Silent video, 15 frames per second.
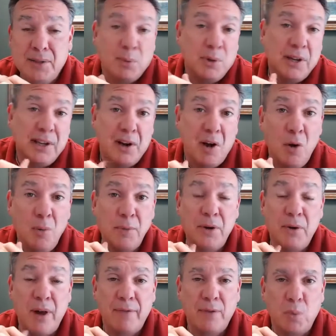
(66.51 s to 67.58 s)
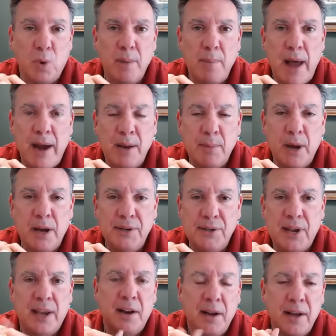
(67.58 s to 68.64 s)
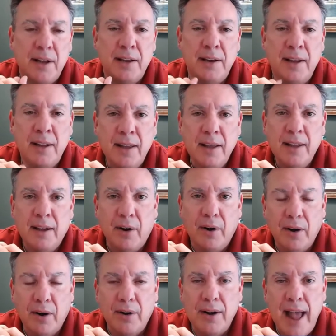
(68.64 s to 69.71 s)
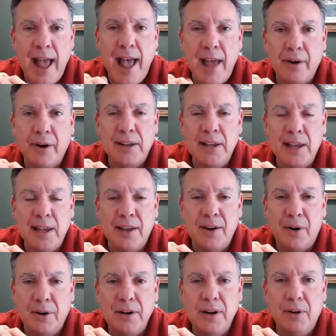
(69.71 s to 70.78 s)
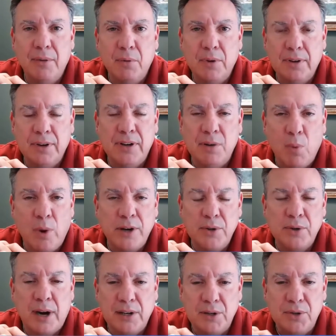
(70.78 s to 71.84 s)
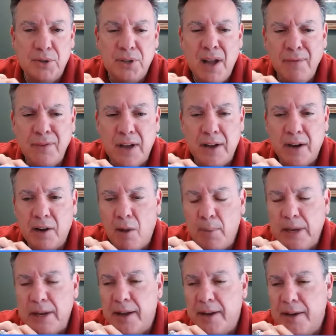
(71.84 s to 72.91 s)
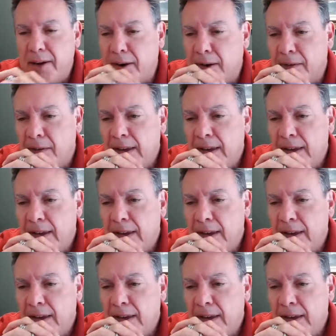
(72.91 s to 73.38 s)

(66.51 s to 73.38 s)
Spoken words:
So when you get home, you don't have to worry about anybody saying hun or dad or Ken or, you know, while you're trying to get your stuff done, it'll all be done here.